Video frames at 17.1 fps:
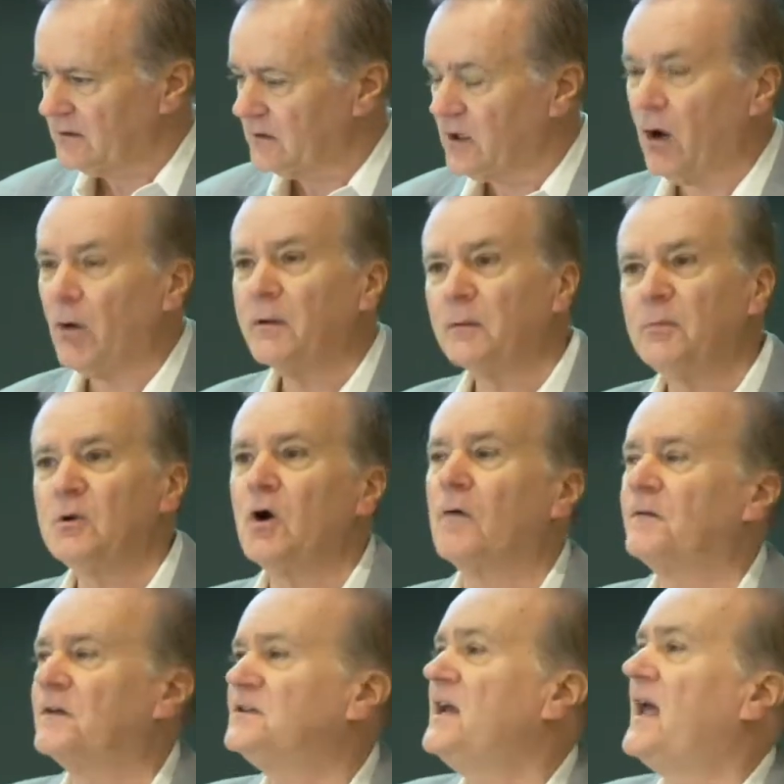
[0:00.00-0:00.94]
going
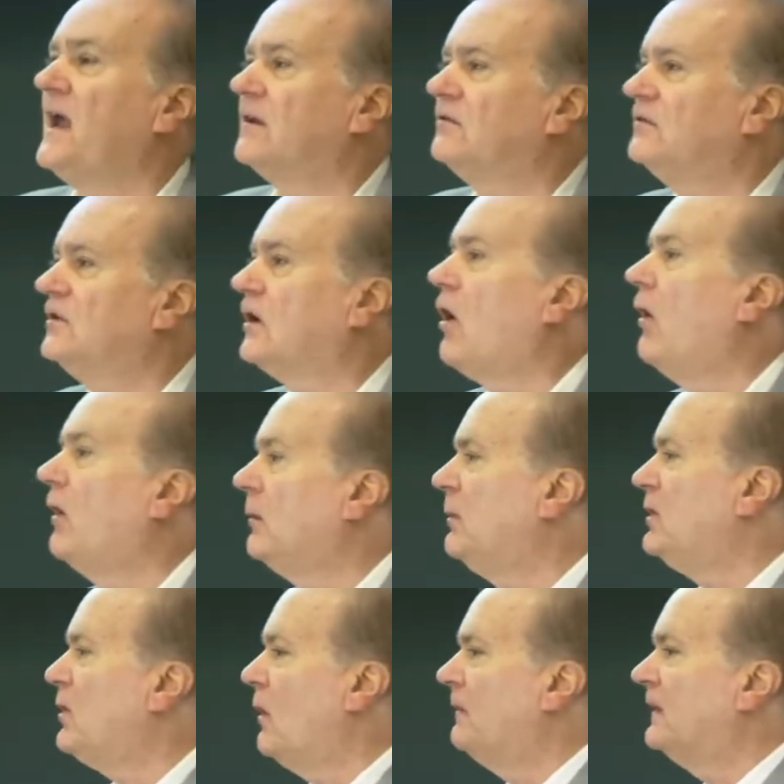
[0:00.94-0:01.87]
beyond the text,
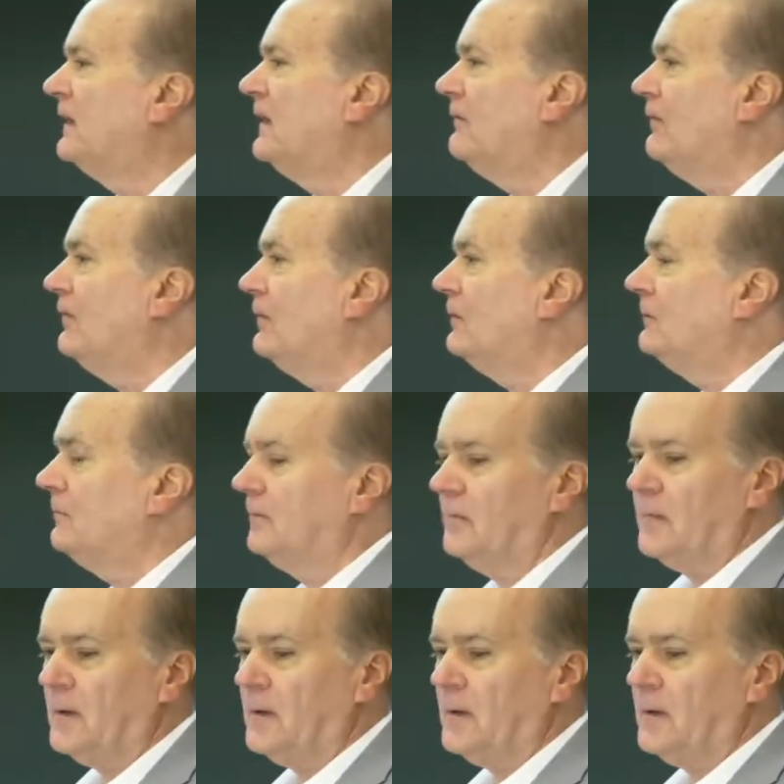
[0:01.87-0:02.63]
going beyond the given,